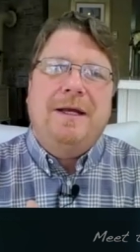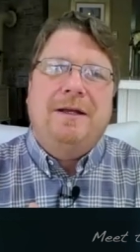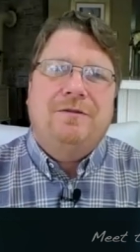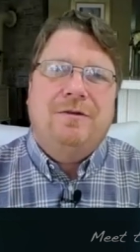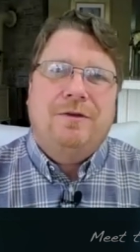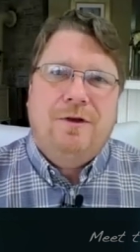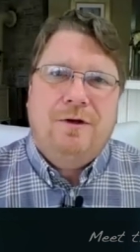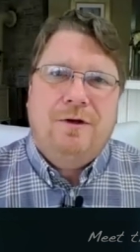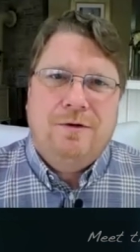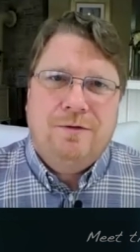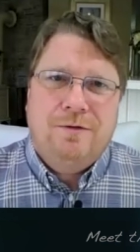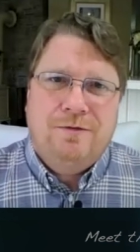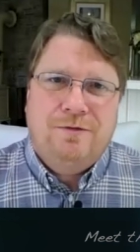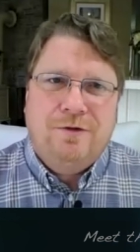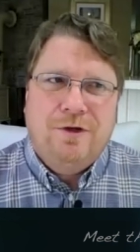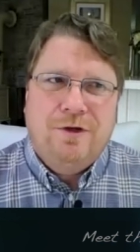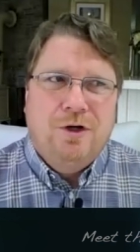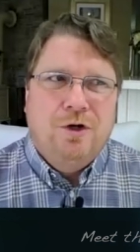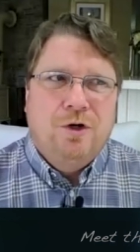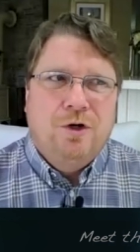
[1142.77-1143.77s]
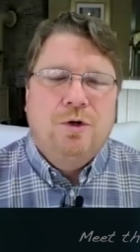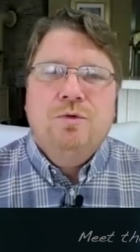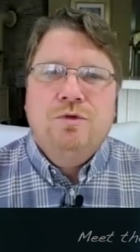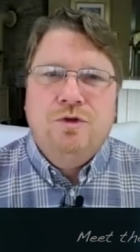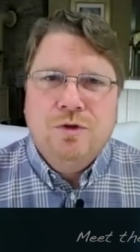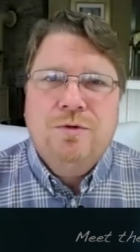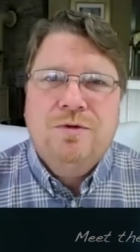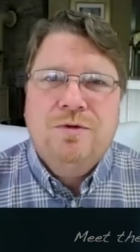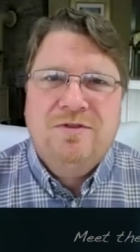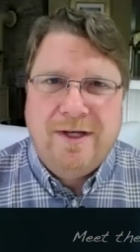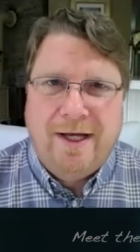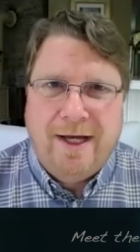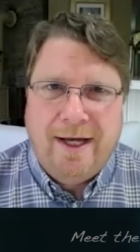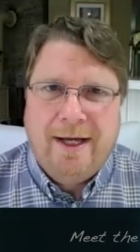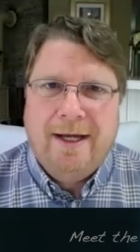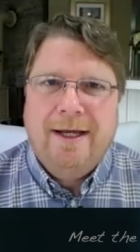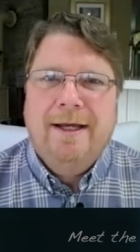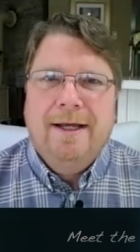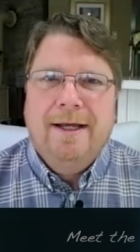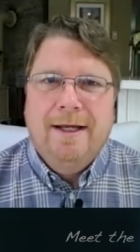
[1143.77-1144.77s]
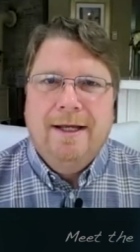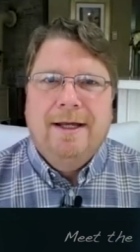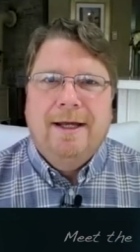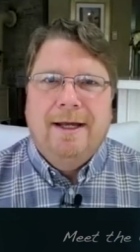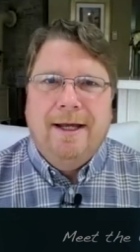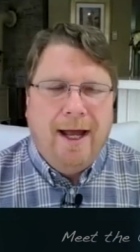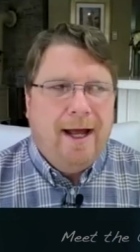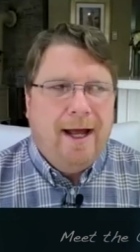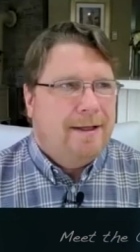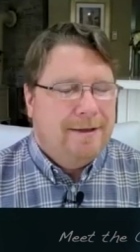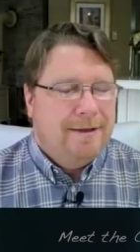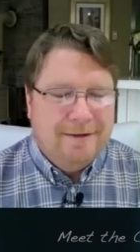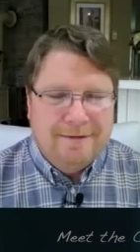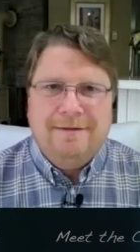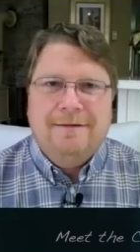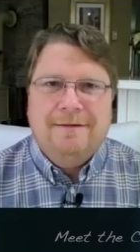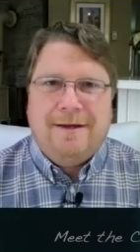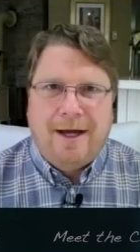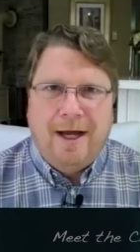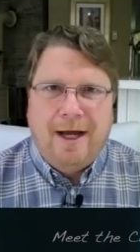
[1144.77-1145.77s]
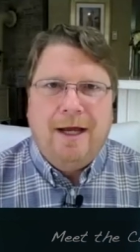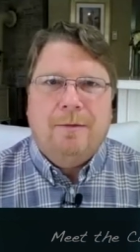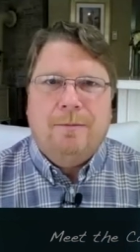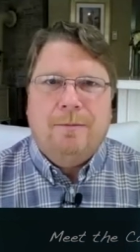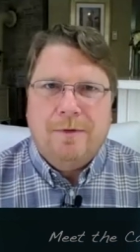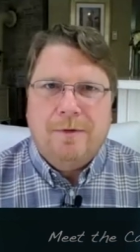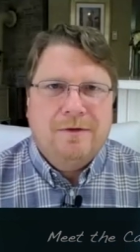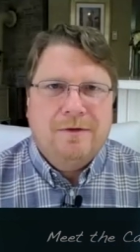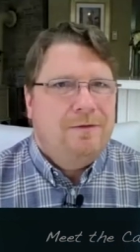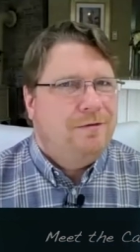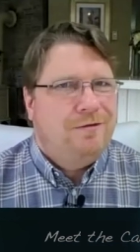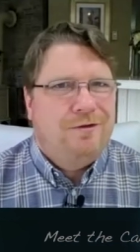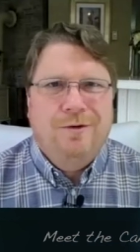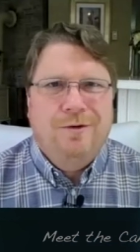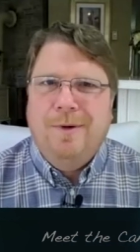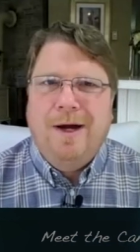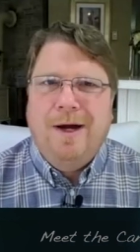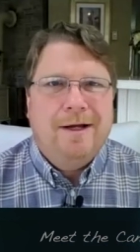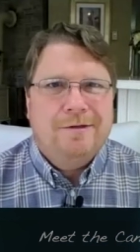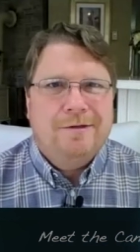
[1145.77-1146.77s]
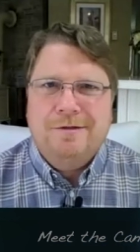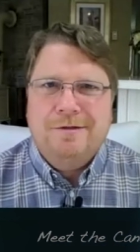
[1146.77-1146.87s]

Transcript: to those who do say, yeah, this is hype, this is too much?